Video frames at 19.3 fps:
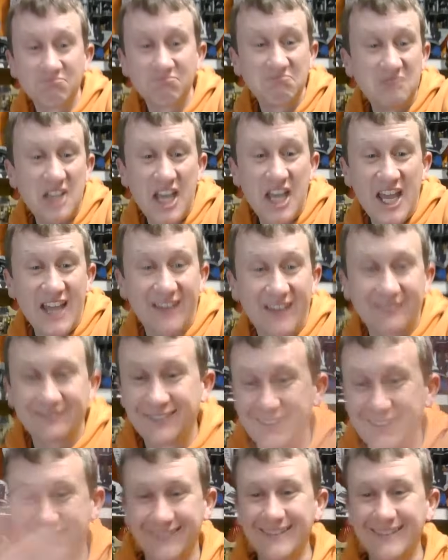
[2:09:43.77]
yeah.
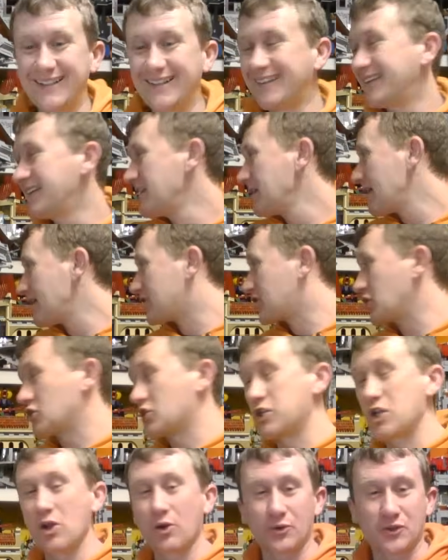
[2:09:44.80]
It
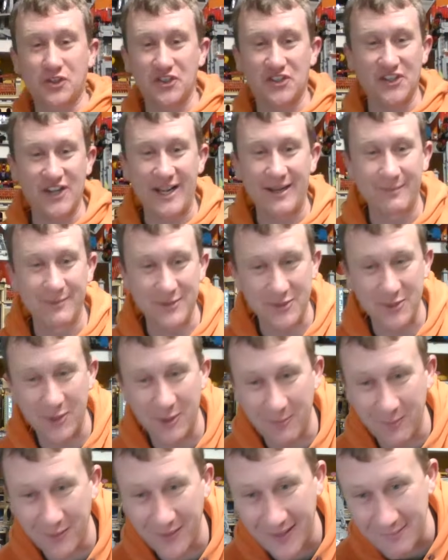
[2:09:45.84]
just looks the same as
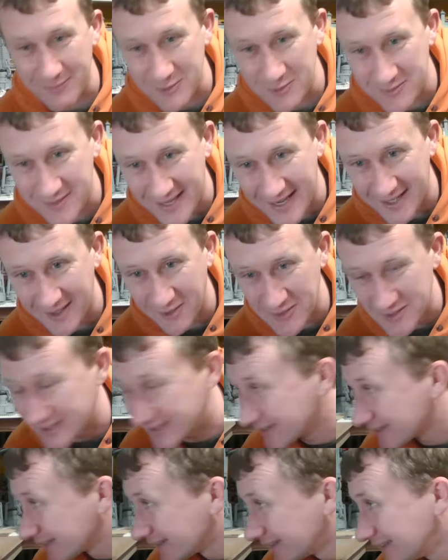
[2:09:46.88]
normal, and absolutely
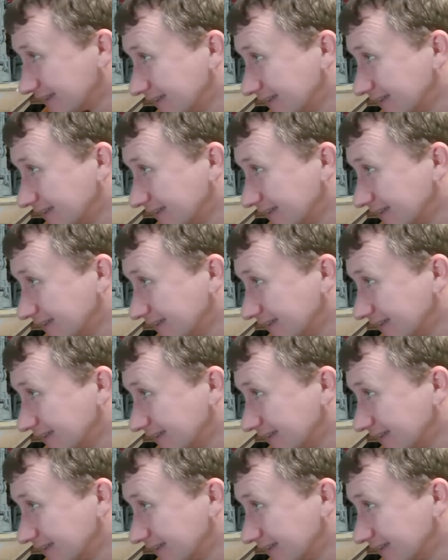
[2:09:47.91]
chaotic.